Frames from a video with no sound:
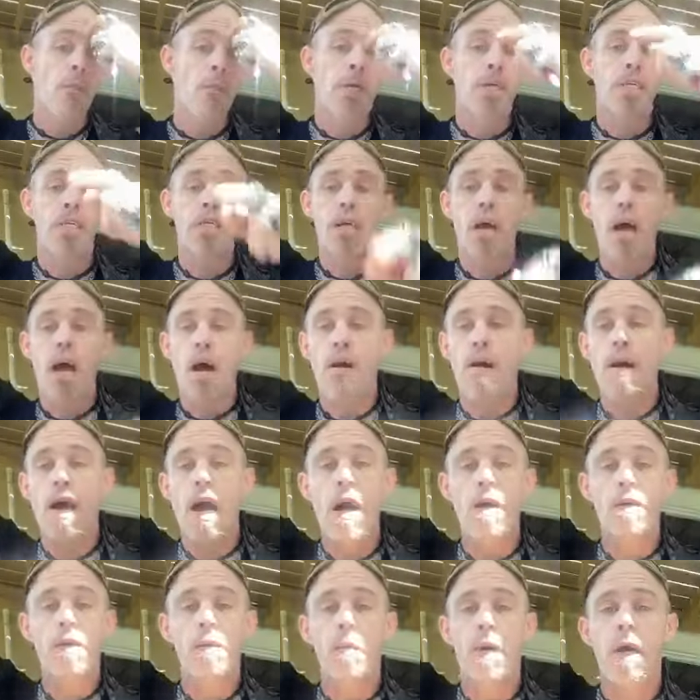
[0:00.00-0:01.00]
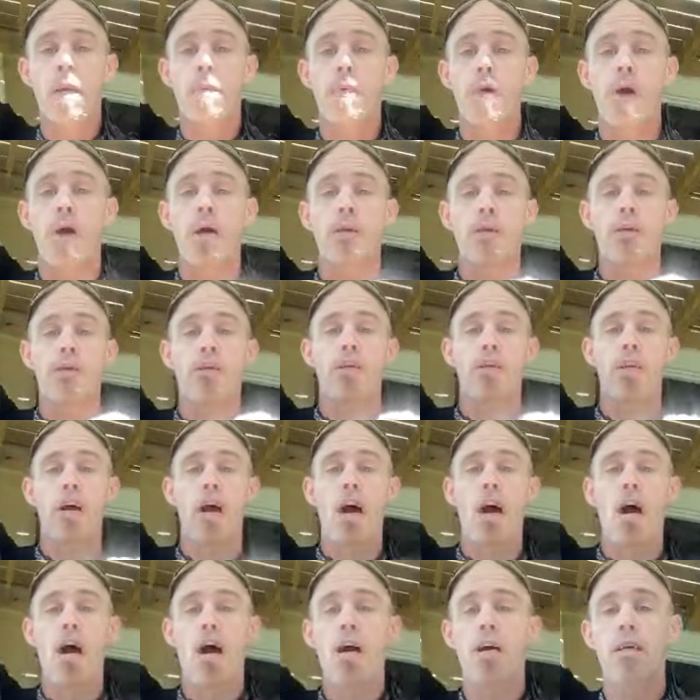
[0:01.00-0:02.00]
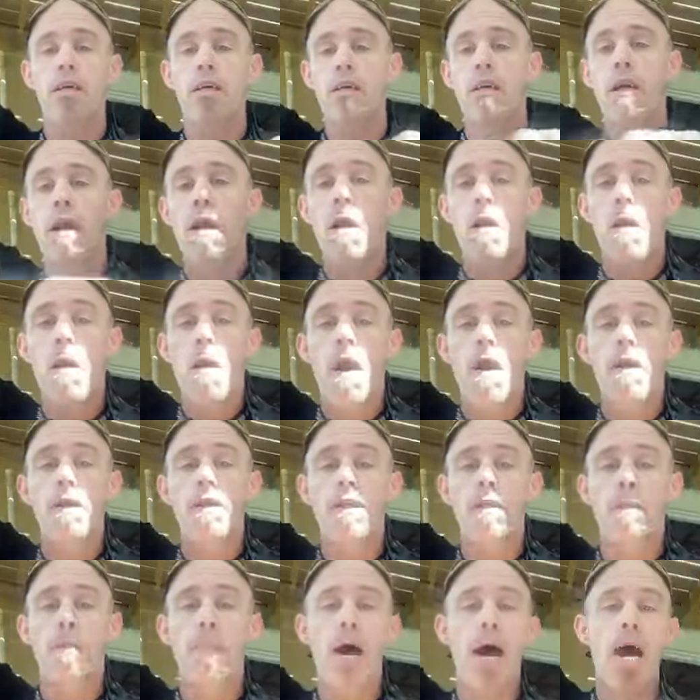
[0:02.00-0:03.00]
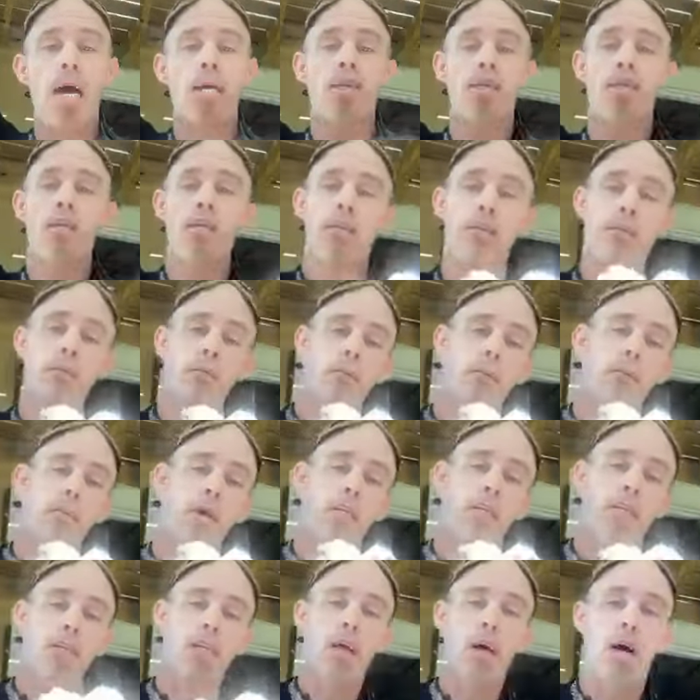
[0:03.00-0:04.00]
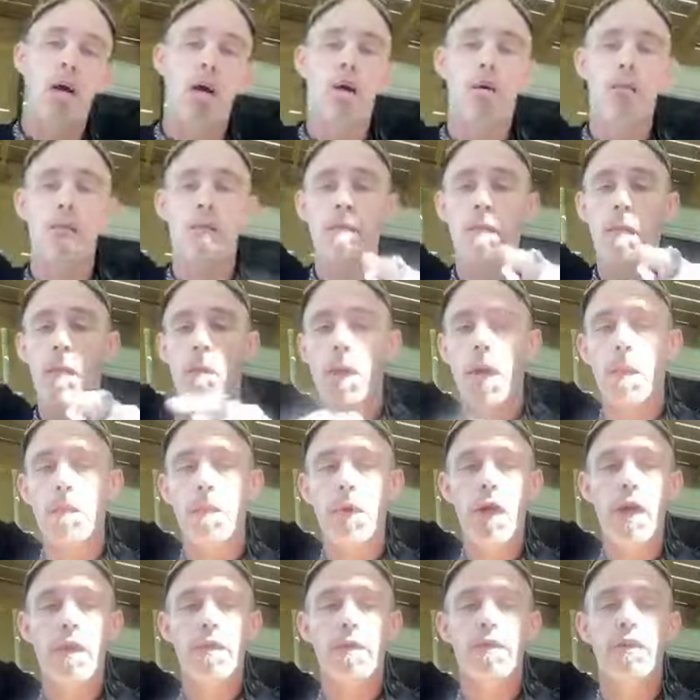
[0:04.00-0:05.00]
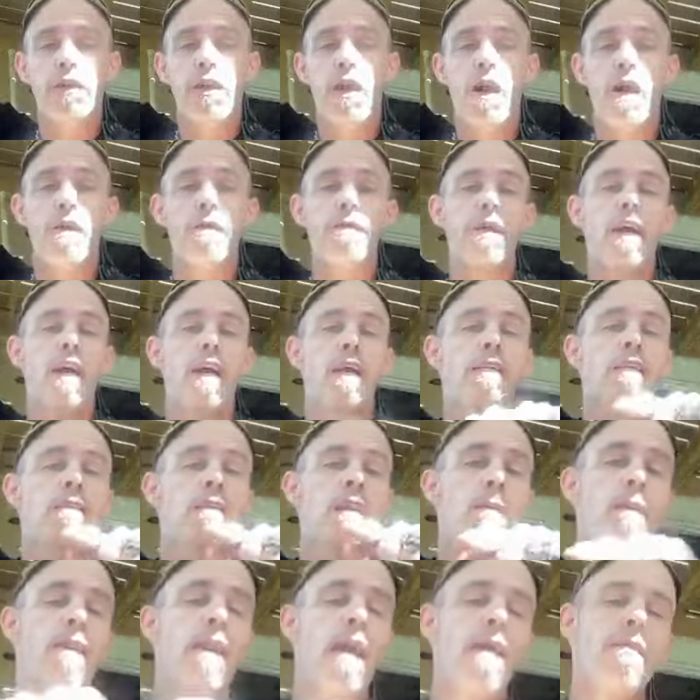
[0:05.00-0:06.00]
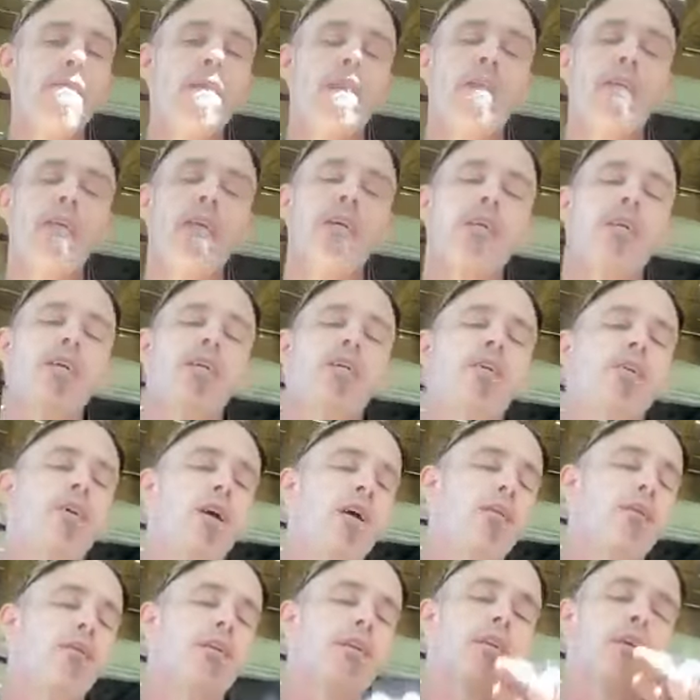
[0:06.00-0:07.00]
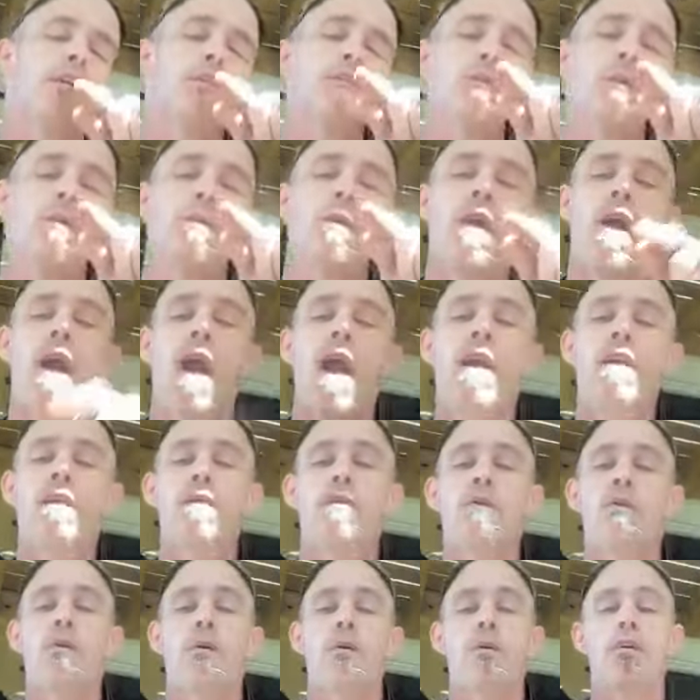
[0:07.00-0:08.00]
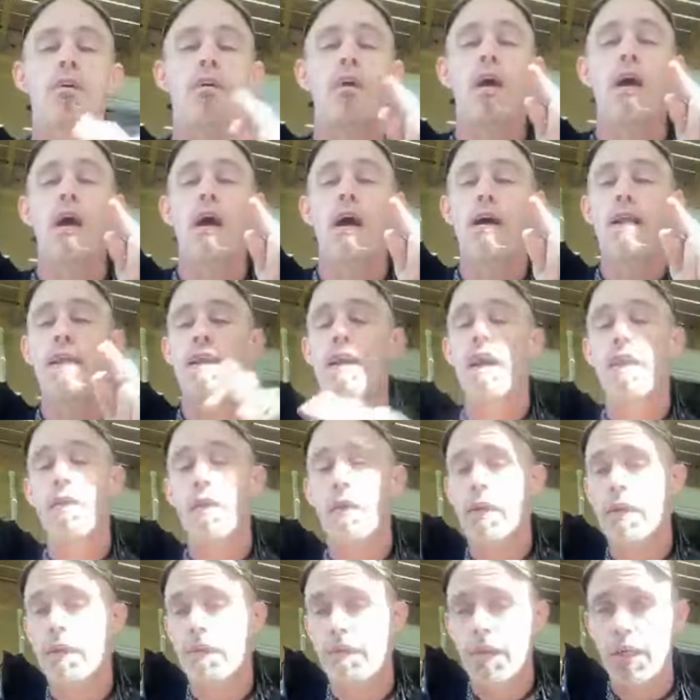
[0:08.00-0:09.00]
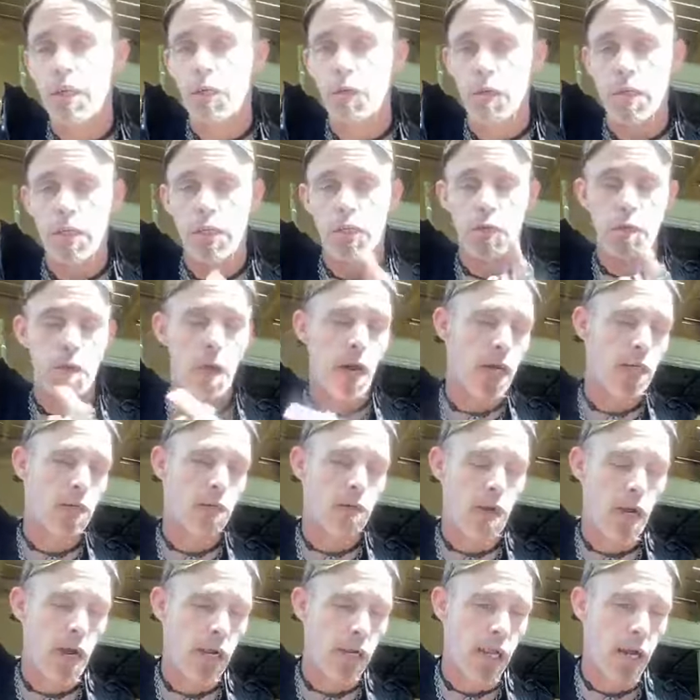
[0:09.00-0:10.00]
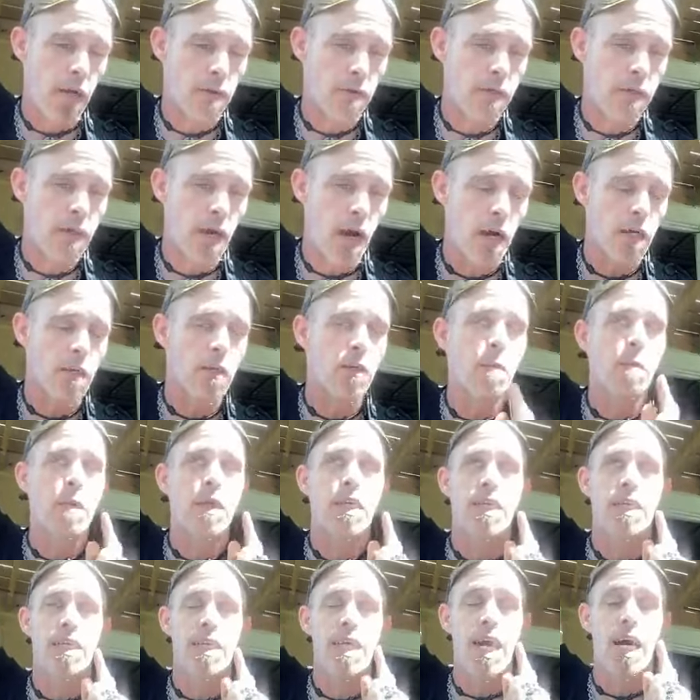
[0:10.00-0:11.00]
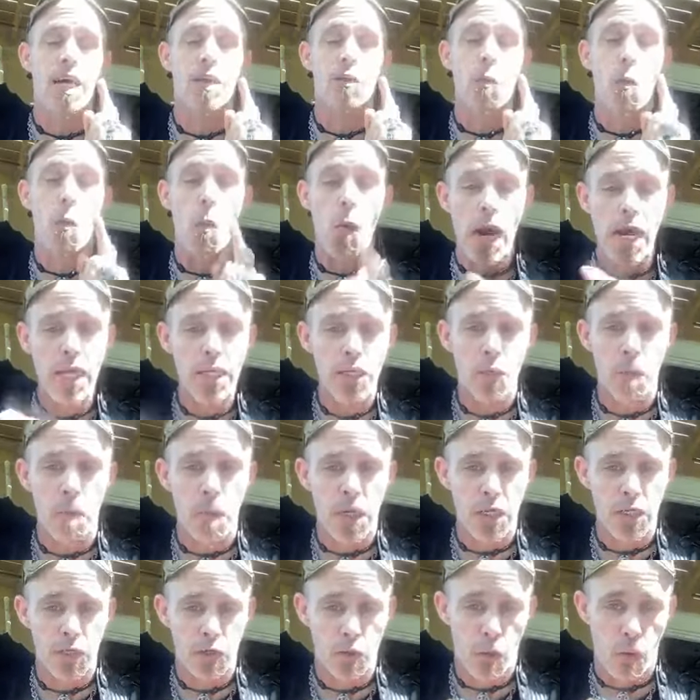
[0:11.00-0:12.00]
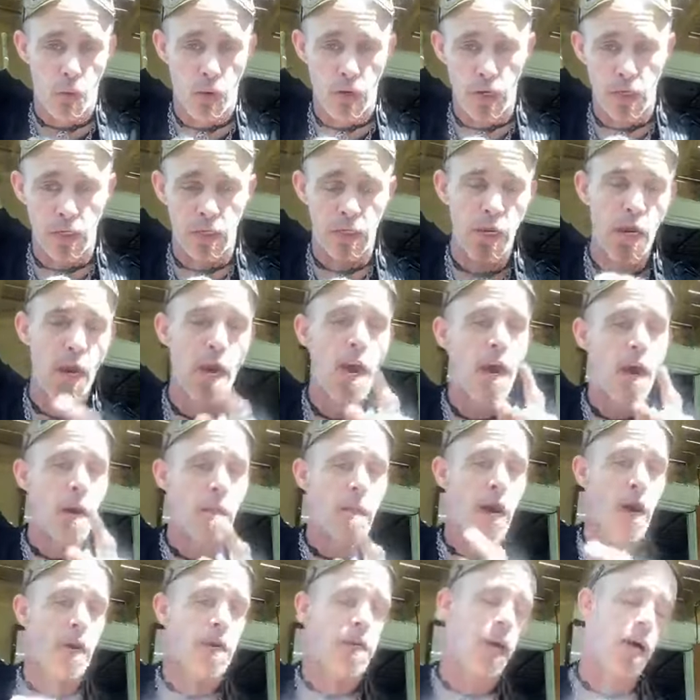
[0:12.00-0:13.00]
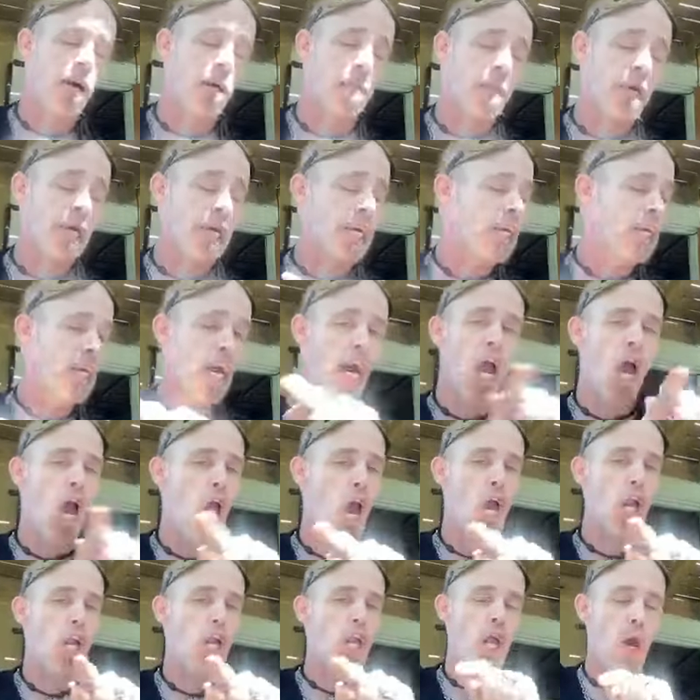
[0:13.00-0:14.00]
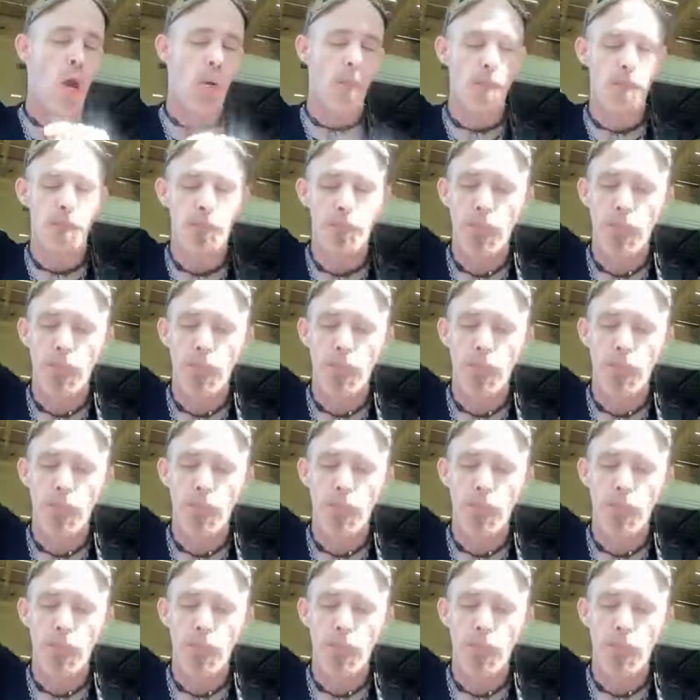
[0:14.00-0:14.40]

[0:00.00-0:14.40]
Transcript: Big shout out to my brother Josh, Sebastian, much love. My brother John Vest, him and I haven't seen each other since we were high schoolers. Another individual that you guys are not allowed to talk to because he has way too many stories about young me. No.